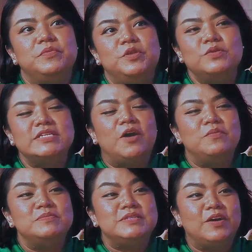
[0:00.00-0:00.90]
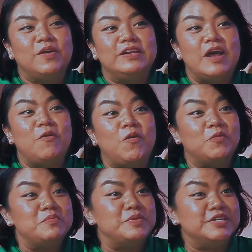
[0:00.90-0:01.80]
Those albums are now
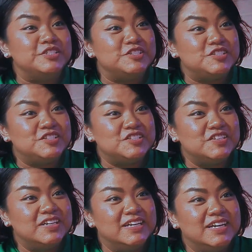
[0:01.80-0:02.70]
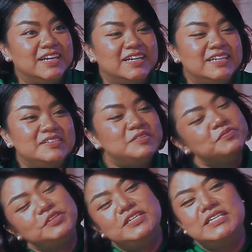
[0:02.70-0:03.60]
called merch.
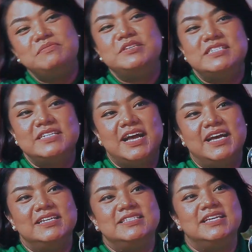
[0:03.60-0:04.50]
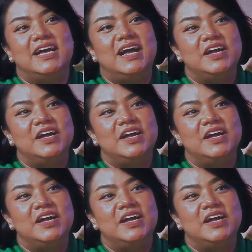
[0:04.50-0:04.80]
Semua tu dah jadi merchandise.